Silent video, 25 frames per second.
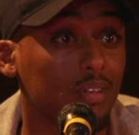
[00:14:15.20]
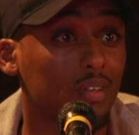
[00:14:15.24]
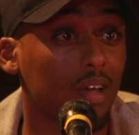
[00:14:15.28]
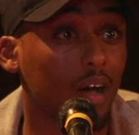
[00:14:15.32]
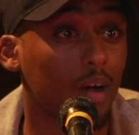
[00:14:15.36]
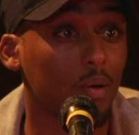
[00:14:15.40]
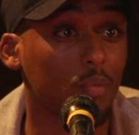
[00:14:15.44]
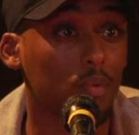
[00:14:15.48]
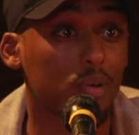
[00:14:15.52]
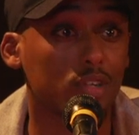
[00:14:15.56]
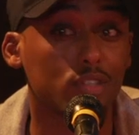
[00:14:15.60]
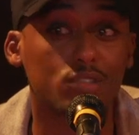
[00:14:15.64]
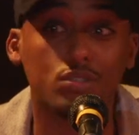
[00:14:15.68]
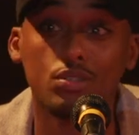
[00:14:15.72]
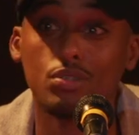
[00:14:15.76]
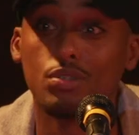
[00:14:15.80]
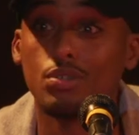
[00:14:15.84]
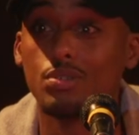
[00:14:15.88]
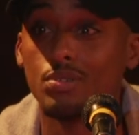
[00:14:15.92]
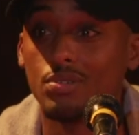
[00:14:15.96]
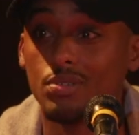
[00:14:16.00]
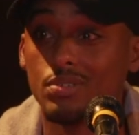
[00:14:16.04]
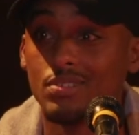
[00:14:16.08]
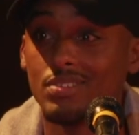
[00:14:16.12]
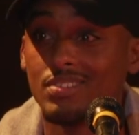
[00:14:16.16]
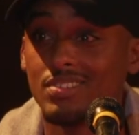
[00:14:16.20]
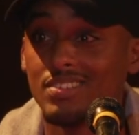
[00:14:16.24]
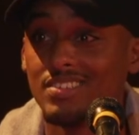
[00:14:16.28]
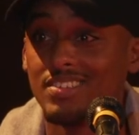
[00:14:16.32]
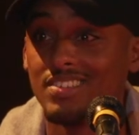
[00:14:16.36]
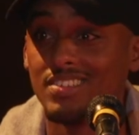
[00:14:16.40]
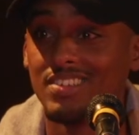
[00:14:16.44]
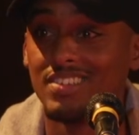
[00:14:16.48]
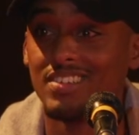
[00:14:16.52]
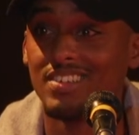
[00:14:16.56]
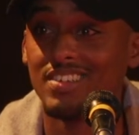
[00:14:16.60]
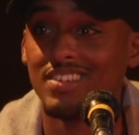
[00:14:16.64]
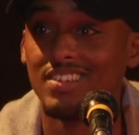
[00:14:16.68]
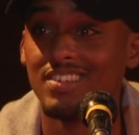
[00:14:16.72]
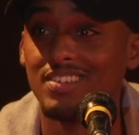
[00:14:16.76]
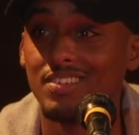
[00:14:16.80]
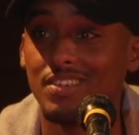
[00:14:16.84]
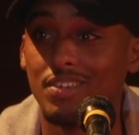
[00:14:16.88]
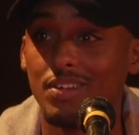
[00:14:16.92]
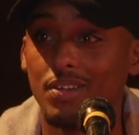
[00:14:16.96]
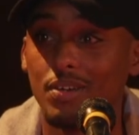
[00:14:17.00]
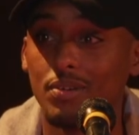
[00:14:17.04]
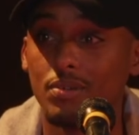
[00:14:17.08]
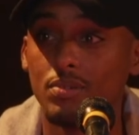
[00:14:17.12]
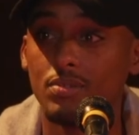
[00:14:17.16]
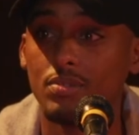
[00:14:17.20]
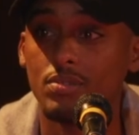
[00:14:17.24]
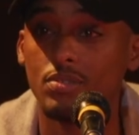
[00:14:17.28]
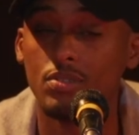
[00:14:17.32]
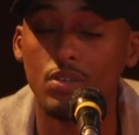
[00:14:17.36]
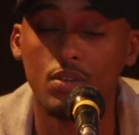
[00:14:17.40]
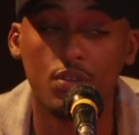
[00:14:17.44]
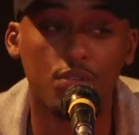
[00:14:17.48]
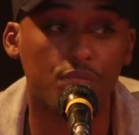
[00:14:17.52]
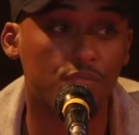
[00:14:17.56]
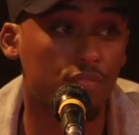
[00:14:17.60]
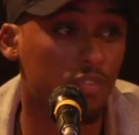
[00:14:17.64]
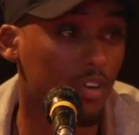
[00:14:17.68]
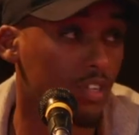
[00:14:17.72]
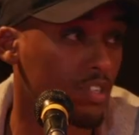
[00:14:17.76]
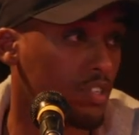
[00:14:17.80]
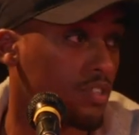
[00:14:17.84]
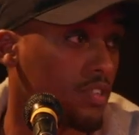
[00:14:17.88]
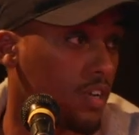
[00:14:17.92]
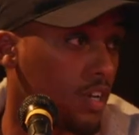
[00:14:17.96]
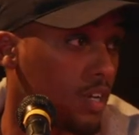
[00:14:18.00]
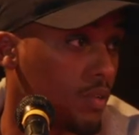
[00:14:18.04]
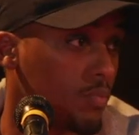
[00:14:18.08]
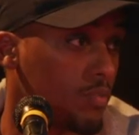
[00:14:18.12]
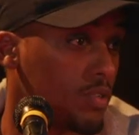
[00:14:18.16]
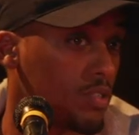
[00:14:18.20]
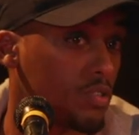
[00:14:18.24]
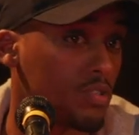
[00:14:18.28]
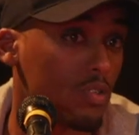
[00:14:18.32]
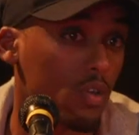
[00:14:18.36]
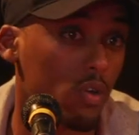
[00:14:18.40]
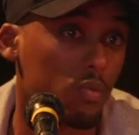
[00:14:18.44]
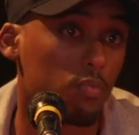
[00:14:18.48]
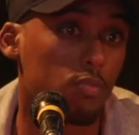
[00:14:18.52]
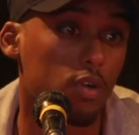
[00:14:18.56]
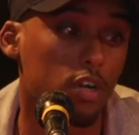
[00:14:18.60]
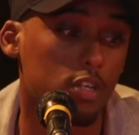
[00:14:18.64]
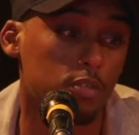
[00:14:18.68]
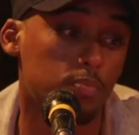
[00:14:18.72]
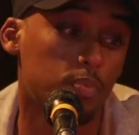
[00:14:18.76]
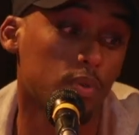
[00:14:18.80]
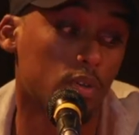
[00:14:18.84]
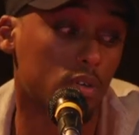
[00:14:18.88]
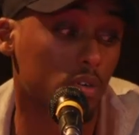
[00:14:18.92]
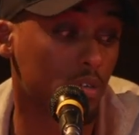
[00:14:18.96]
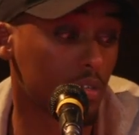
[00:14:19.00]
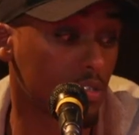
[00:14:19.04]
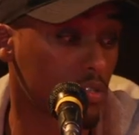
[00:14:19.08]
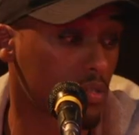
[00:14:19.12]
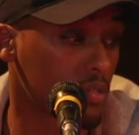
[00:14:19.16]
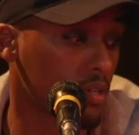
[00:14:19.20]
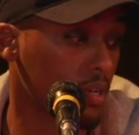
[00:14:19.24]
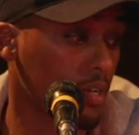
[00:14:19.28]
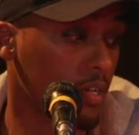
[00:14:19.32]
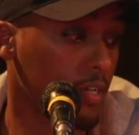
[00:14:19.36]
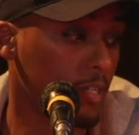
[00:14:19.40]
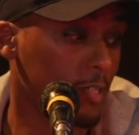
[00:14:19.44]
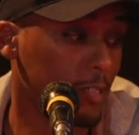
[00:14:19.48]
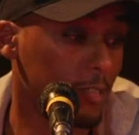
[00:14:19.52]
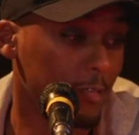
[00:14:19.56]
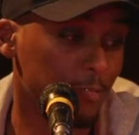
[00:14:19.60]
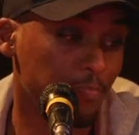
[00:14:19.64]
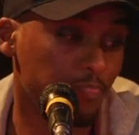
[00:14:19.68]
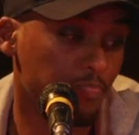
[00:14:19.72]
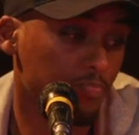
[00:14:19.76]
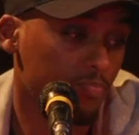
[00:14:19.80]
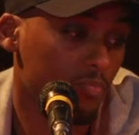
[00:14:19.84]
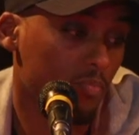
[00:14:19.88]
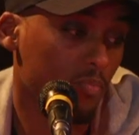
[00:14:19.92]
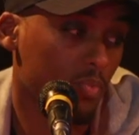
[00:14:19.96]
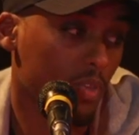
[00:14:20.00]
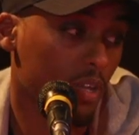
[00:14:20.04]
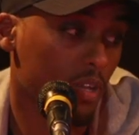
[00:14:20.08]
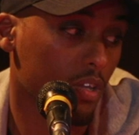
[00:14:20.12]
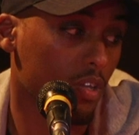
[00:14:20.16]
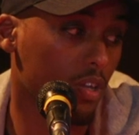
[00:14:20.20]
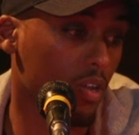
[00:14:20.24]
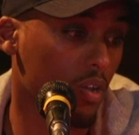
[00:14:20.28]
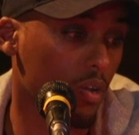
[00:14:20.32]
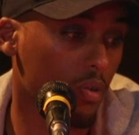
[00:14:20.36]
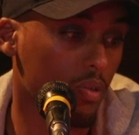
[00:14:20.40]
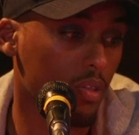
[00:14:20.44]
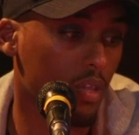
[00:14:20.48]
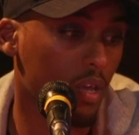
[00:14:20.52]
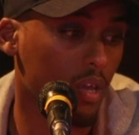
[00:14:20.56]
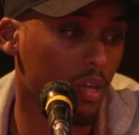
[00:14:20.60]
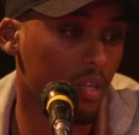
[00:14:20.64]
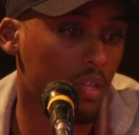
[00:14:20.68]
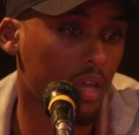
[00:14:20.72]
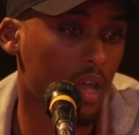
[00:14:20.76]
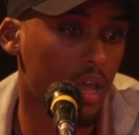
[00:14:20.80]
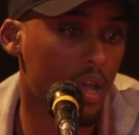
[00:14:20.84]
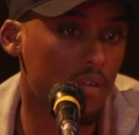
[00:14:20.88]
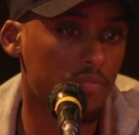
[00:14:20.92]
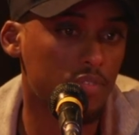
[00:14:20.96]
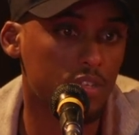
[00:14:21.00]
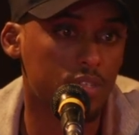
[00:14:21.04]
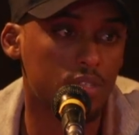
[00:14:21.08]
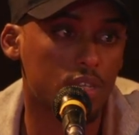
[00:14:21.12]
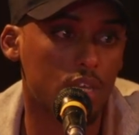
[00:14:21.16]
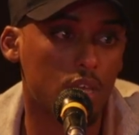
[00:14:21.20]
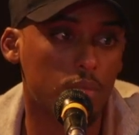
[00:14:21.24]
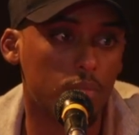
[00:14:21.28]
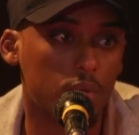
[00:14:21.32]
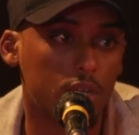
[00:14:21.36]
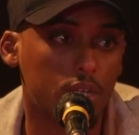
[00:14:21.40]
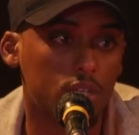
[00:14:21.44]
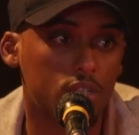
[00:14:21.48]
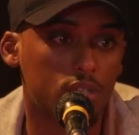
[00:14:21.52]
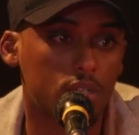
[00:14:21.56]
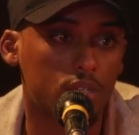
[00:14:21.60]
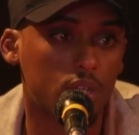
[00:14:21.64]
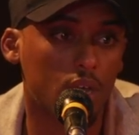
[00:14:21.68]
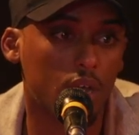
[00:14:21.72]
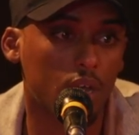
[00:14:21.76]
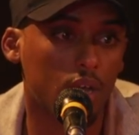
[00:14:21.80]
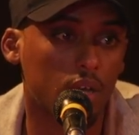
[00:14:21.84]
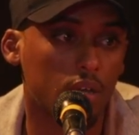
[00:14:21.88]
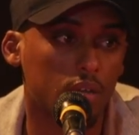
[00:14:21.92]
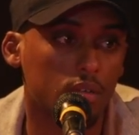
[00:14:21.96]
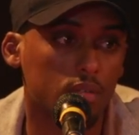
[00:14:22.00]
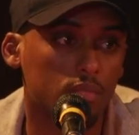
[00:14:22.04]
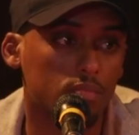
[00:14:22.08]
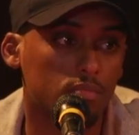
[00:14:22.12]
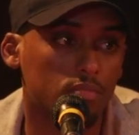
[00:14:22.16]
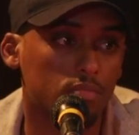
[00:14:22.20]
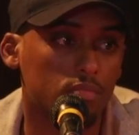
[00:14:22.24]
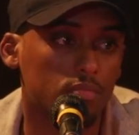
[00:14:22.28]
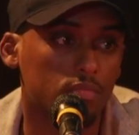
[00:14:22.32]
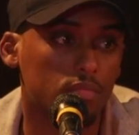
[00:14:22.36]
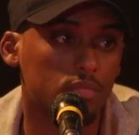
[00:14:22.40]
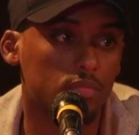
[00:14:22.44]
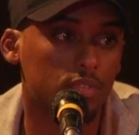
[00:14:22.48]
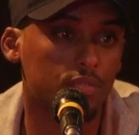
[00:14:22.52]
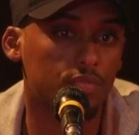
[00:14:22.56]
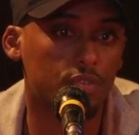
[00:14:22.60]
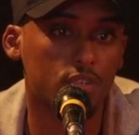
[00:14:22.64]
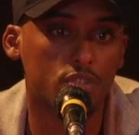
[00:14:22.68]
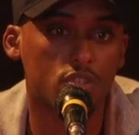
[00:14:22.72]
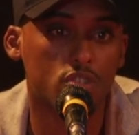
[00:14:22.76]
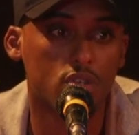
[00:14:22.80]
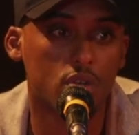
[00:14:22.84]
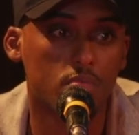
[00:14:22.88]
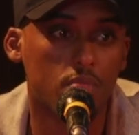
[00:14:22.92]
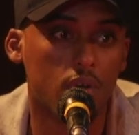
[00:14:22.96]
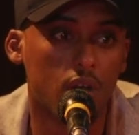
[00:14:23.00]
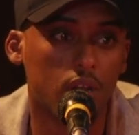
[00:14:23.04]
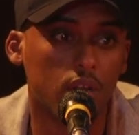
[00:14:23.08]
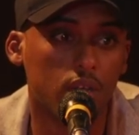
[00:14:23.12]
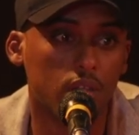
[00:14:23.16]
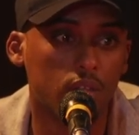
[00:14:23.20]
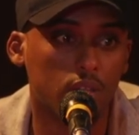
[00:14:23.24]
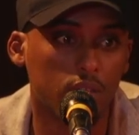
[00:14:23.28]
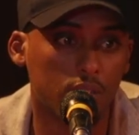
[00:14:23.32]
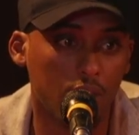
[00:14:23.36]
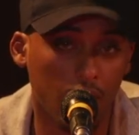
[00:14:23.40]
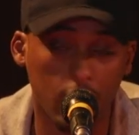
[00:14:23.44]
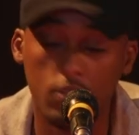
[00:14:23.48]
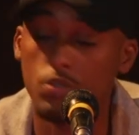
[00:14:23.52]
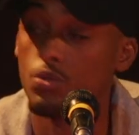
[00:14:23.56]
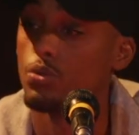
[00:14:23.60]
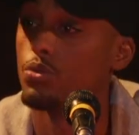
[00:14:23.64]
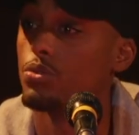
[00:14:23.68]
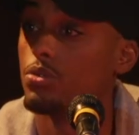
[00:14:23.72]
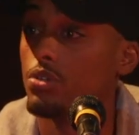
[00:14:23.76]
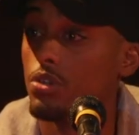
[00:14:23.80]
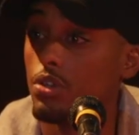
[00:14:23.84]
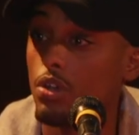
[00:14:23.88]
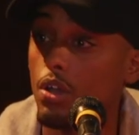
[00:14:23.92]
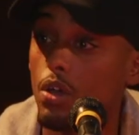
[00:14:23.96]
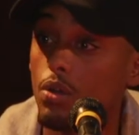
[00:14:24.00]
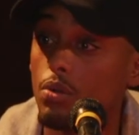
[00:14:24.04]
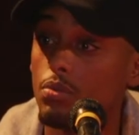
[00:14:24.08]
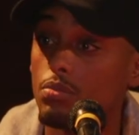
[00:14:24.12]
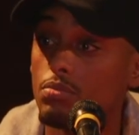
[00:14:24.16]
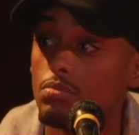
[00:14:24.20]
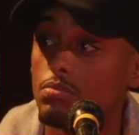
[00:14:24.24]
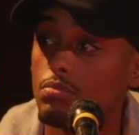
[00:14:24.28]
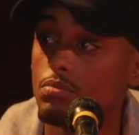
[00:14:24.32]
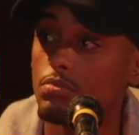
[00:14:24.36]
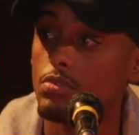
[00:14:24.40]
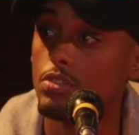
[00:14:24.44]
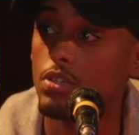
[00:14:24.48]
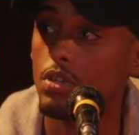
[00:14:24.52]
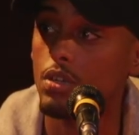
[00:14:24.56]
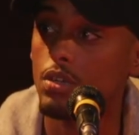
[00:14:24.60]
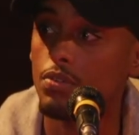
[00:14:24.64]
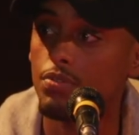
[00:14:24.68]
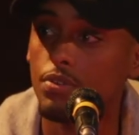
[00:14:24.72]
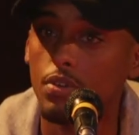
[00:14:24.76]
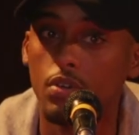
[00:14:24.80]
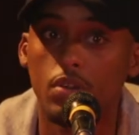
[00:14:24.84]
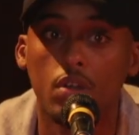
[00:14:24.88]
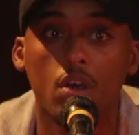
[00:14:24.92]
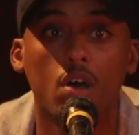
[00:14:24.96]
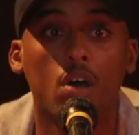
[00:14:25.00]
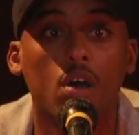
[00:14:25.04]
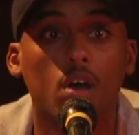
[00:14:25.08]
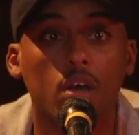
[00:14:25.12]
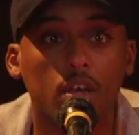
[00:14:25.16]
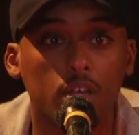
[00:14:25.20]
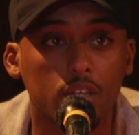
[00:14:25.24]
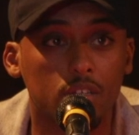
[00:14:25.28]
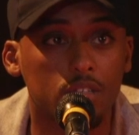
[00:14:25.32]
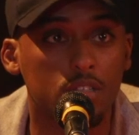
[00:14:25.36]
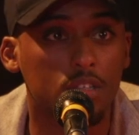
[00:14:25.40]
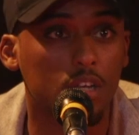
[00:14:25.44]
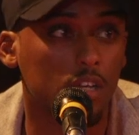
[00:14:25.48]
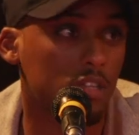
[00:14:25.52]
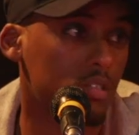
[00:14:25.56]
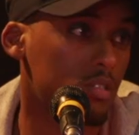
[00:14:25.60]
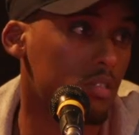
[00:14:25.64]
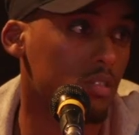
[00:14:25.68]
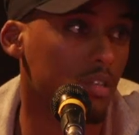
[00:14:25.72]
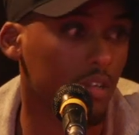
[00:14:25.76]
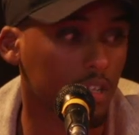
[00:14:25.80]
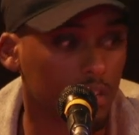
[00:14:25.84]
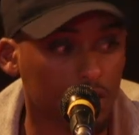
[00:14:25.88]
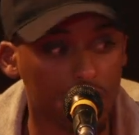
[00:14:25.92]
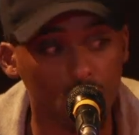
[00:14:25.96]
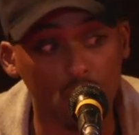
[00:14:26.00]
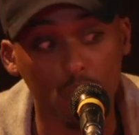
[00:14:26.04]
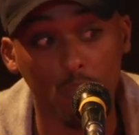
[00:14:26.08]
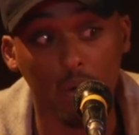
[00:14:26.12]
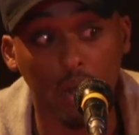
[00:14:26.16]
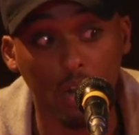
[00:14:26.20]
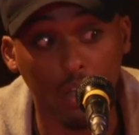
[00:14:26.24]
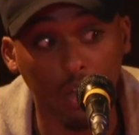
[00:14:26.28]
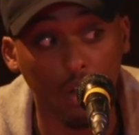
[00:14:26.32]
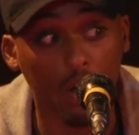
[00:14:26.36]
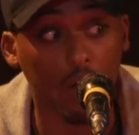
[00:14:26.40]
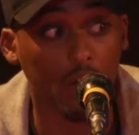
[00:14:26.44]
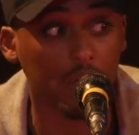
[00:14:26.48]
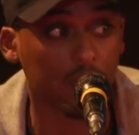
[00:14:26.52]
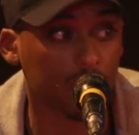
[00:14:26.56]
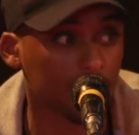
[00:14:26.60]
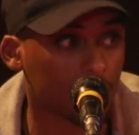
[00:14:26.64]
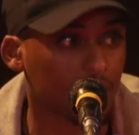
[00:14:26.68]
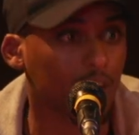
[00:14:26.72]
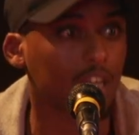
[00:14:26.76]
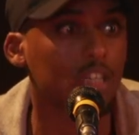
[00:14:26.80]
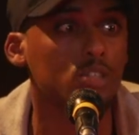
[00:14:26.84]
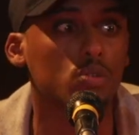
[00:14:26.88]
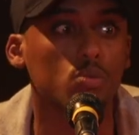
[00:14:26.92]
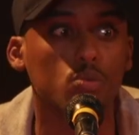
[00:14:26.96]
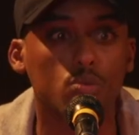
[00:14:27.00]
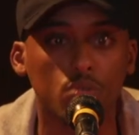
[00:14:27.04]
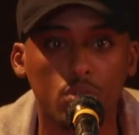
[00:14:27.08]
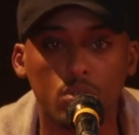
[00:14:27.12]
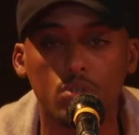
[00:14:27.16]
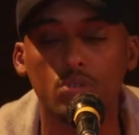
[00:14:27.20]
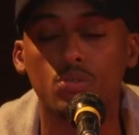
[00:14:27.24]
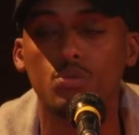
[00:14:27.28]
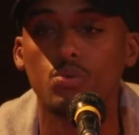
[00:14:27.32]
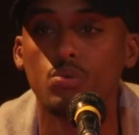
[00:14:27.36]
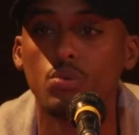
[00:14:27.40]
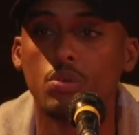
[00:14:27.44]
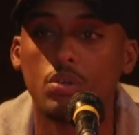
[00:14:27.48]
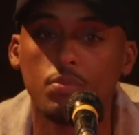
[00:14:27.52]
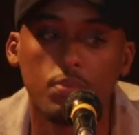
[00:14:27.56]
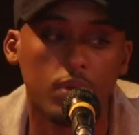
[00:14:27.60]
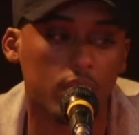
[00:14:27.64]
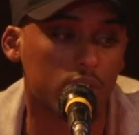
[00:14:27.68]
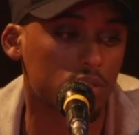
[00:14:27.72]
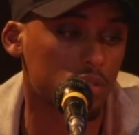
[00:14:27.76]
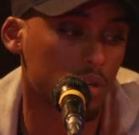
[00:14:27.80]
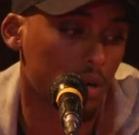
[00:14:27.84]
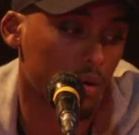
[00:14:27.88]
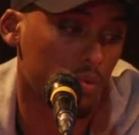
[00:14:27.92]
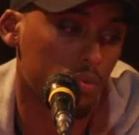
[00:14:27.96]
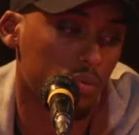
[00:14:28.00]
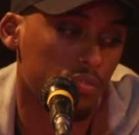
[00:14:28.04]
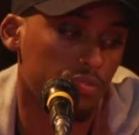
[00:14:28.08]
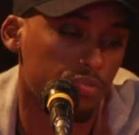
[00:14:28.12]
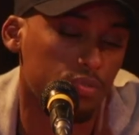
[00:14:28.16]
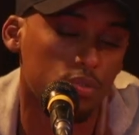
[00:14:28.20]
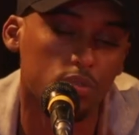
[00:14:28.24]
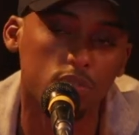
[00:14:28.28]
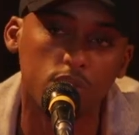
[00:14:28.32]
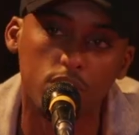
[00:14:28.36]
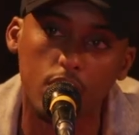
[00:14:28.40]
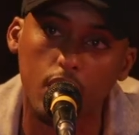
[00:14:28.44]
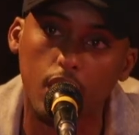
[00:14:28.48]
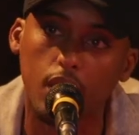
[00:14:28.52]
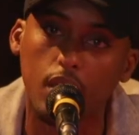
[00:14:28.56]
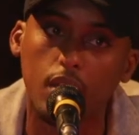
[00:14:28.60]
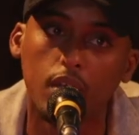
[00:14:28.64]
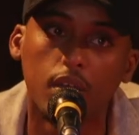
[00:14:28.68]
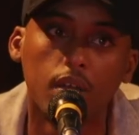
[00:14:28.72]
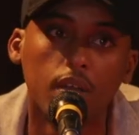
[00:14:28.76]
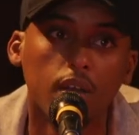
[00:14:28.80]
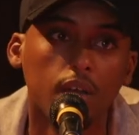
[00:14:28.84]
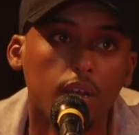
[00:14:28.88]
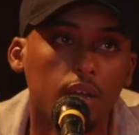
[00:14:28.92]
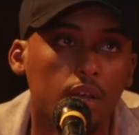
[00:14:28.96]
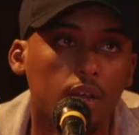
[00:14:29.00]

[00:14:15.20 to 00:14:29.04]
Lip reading: that I wanted to do, So it frustrated me so much because, they have this image that if you're Somali, that's all you know. If you're an artist, as a Somali artist, that's all you could talk about. So I refused that.